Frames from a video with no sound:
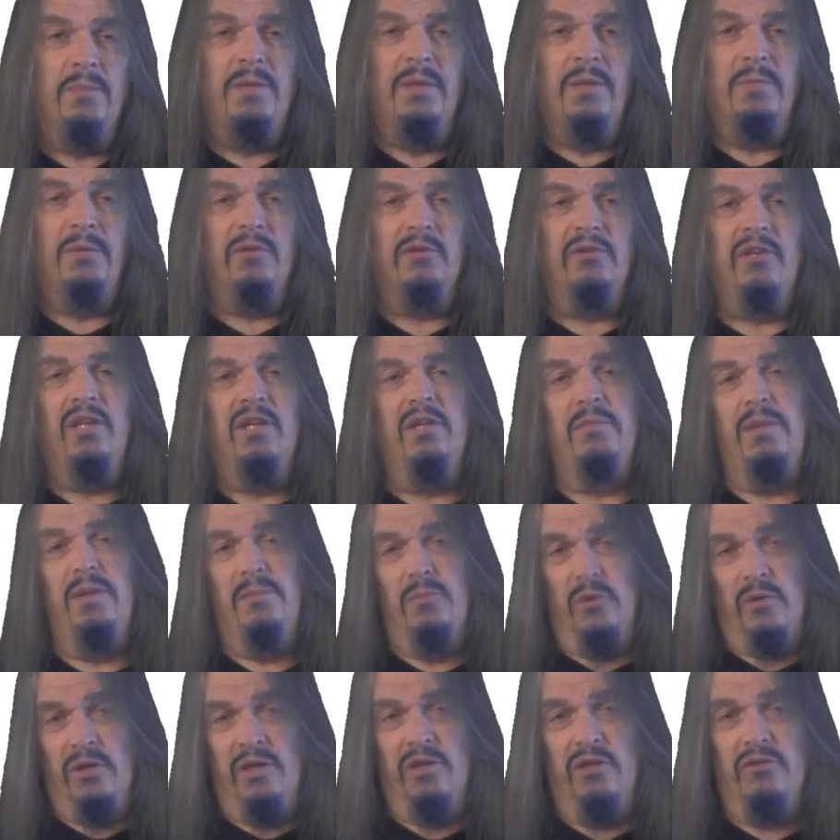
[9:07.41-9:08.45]
people tend to be
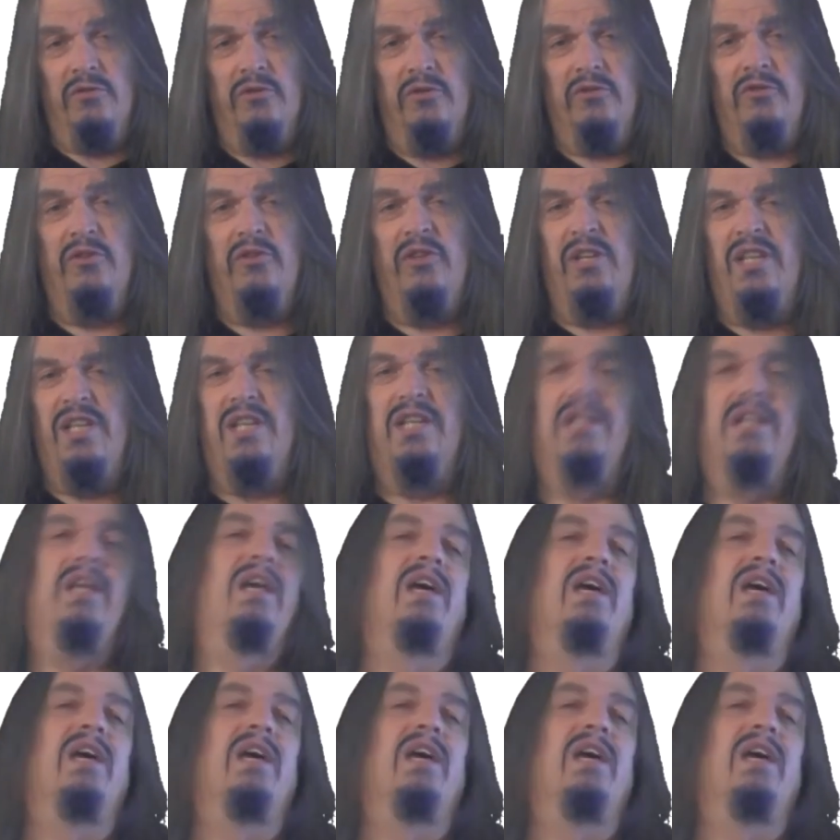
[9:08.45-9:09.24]
more interested in